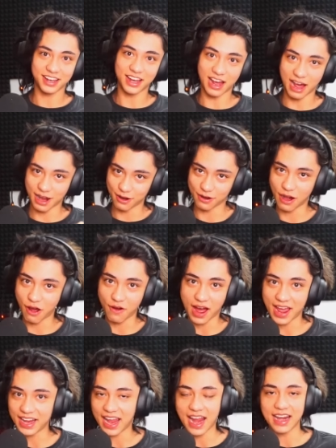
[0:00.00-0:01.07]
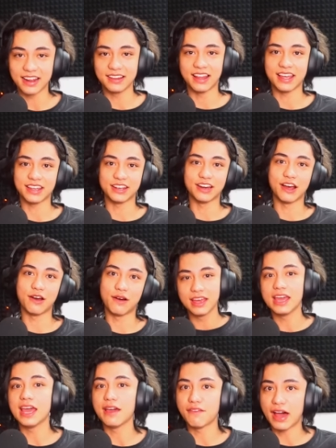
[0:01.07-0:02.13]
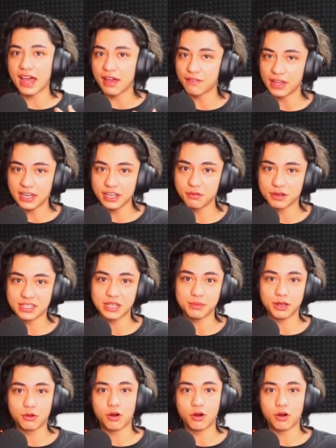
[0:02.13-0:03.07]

I don't know. I get it. Like, you know, if I have any redeeming